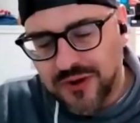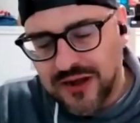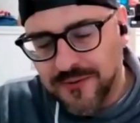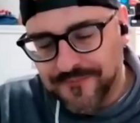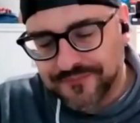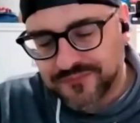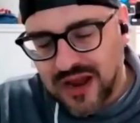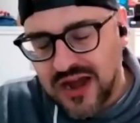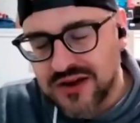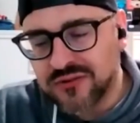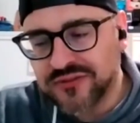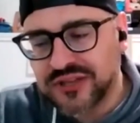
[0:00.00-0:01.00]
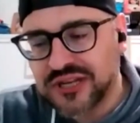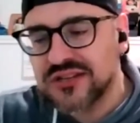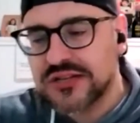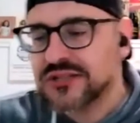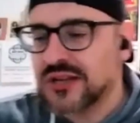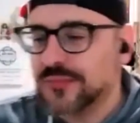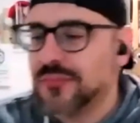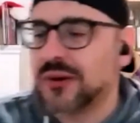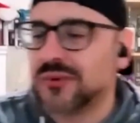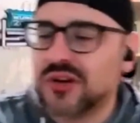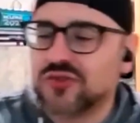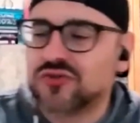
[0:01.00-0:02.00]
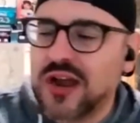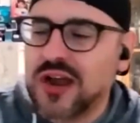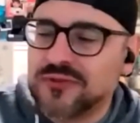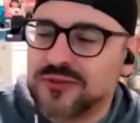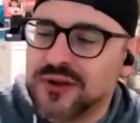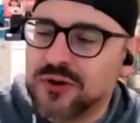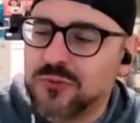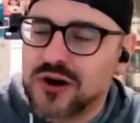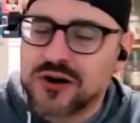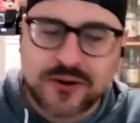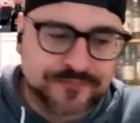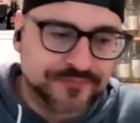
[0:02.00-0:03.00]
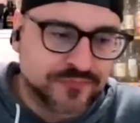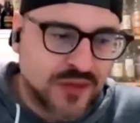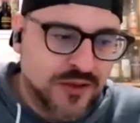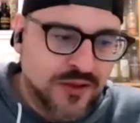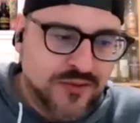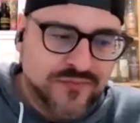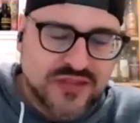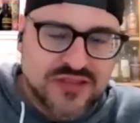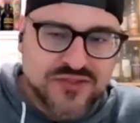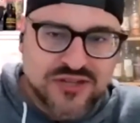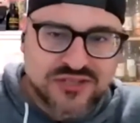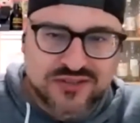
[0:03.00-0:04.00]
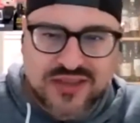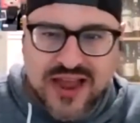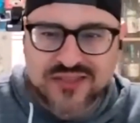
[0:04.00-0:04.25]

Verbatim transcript: Well, I don't think it needs it, but I'm going to try it with a bit of water. This